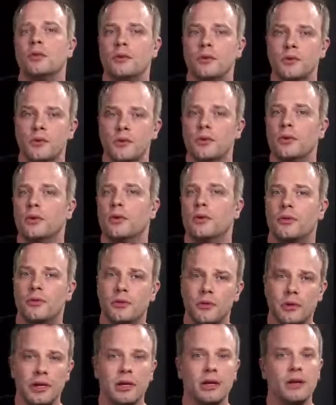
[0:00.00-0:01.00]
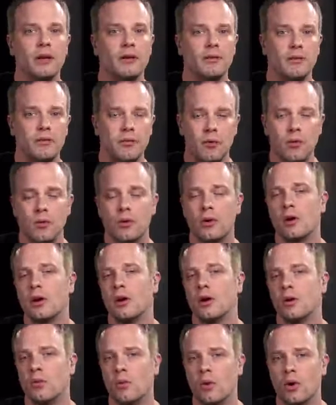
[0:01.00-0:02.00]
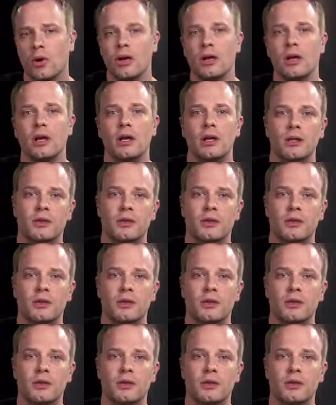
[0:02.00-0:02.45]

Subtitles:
2, 3, 4, 1,